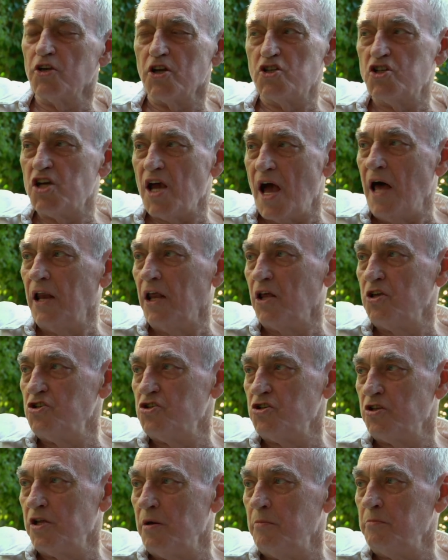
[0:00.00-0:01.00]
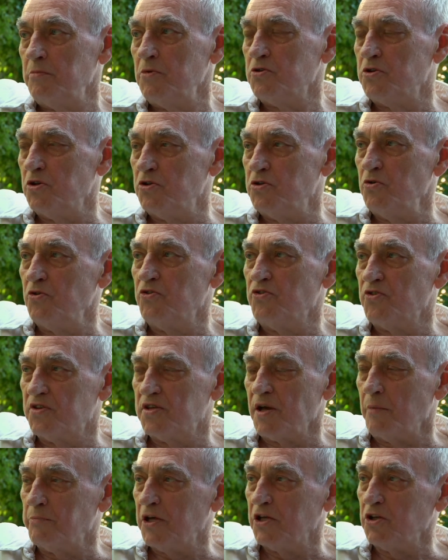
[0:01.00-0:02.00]
to challenge them to do
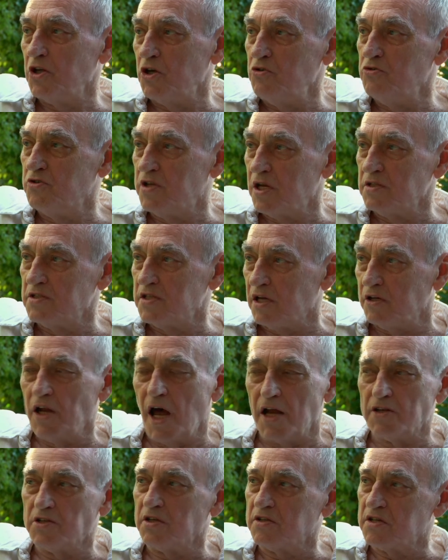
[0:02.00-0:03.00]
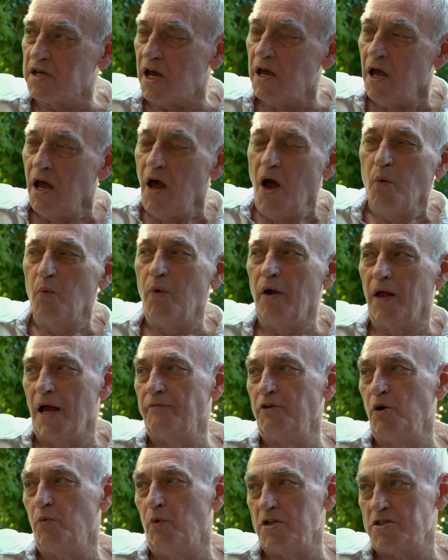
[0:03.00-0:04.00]
something that you didn't, not to take, well,
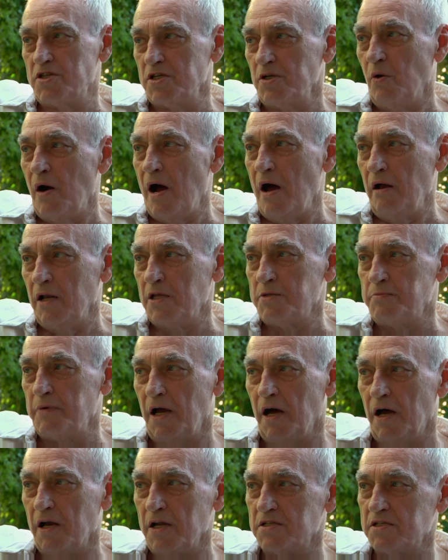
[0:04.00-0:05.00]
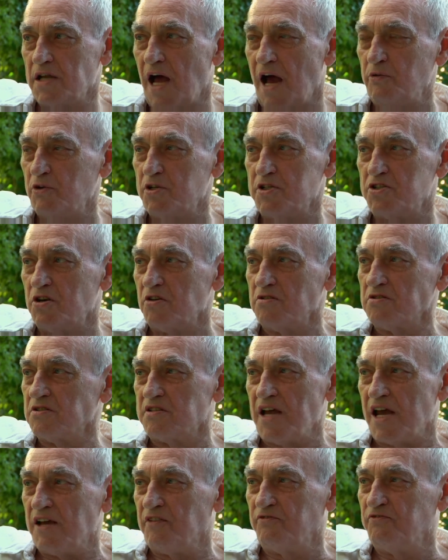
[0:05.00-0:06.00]
every once in a while, let's be honest, I would just
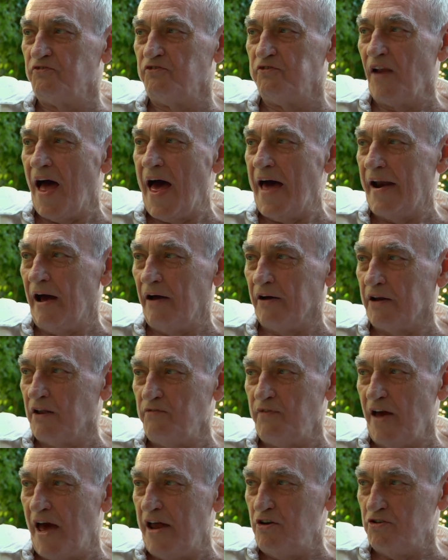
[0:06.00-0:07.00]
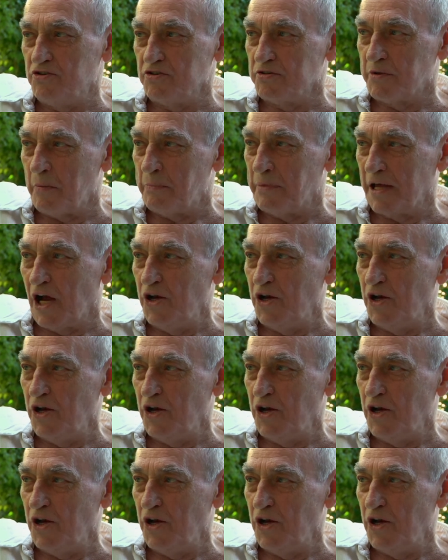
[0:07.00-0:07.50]
take flat out advantage of something